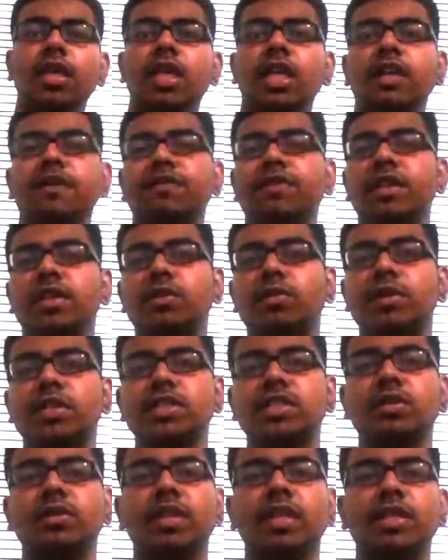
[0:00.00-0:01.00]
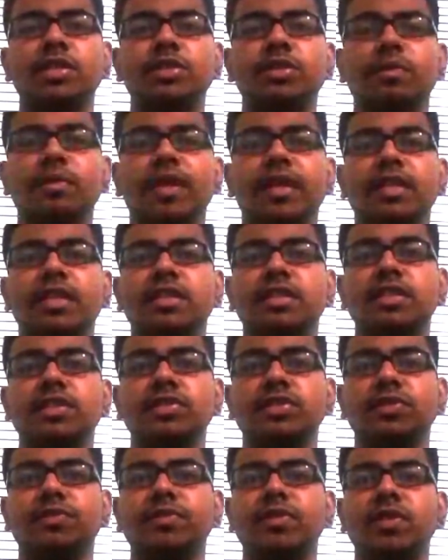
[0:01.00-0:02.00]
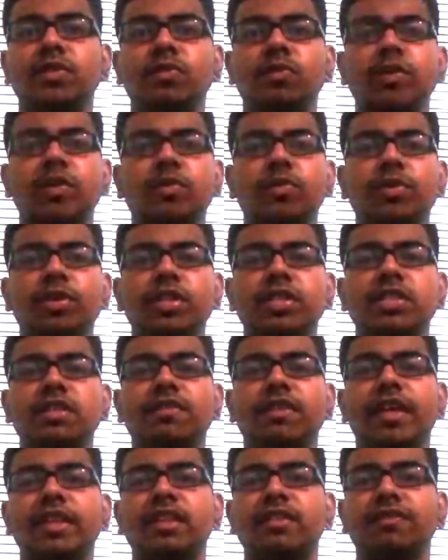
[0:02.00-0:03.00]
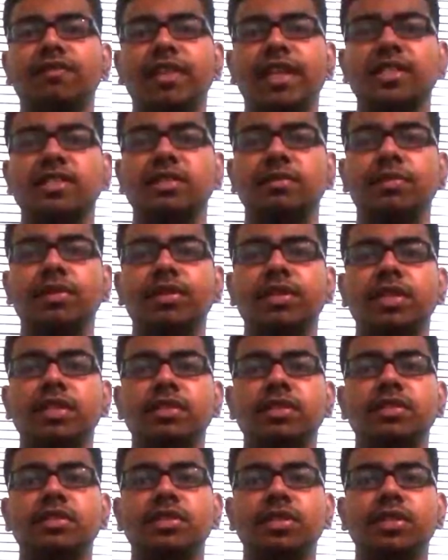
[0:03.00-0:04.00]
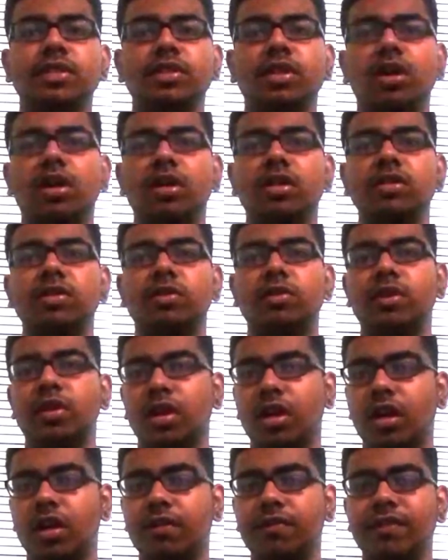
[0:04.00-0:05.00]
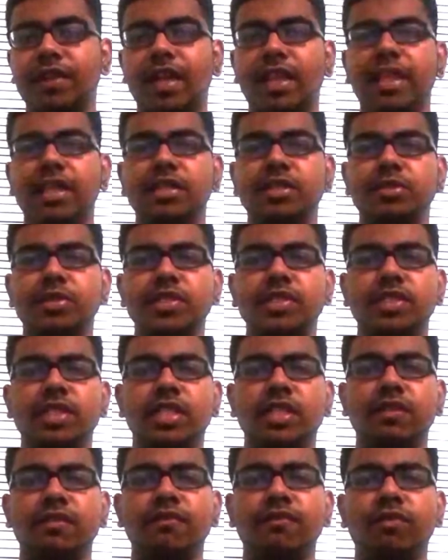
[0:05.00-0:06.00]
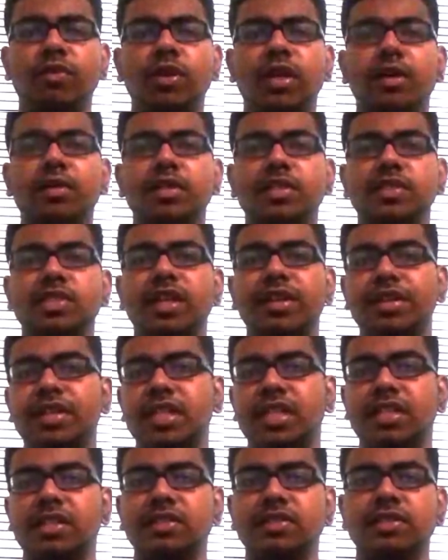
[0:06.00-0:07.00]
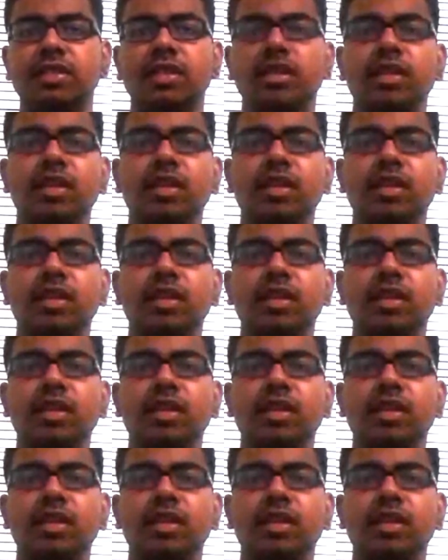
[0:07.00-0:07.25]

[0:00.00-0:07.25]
If there was no electromagnetism, we wouldn't have had the flexibility to turn on or off electricity for our desired needs.